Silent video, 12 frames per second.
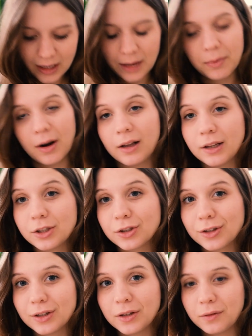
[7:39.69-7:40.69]
I probably
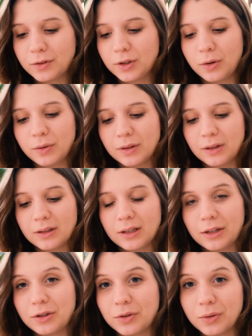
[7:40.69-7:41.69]
shouldn't have chosen
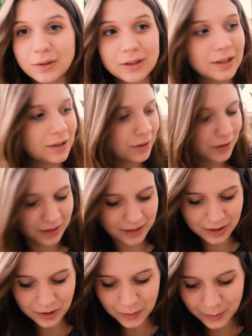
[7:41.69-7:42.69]
such dull scissors
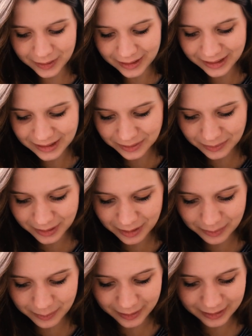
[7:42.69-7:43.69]
to open this with,
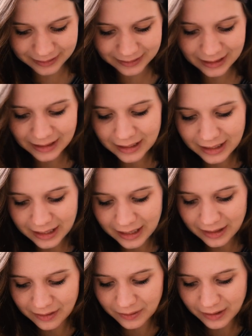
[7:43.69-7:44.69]
but
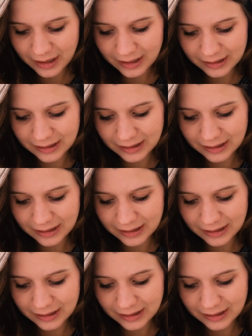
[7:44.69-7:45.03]
it's okay.